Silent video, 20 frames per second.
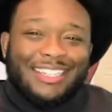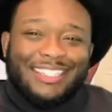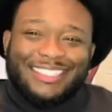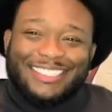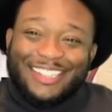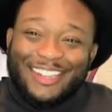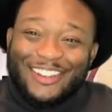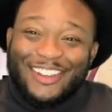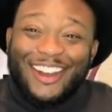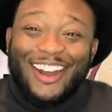
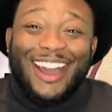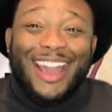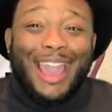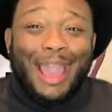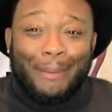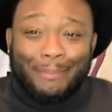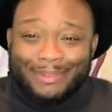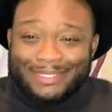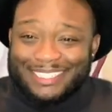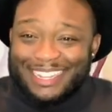So her
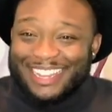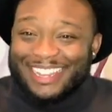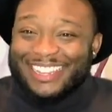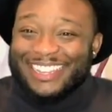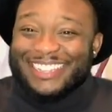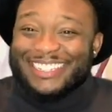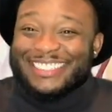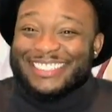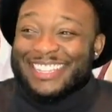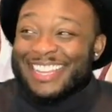appetite
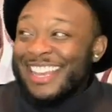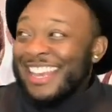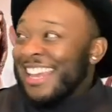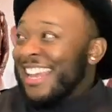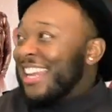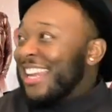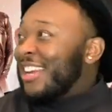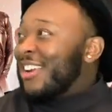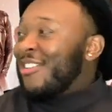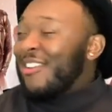is
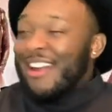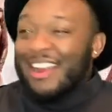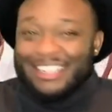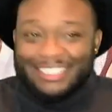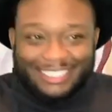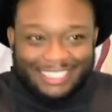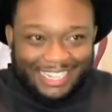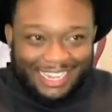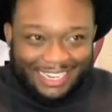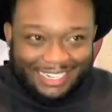
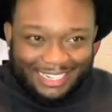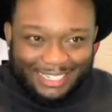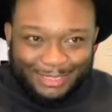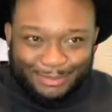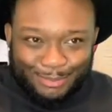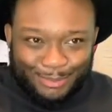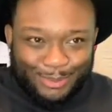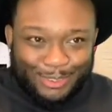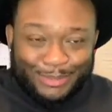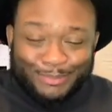crazy at this
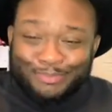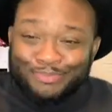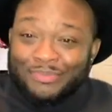point.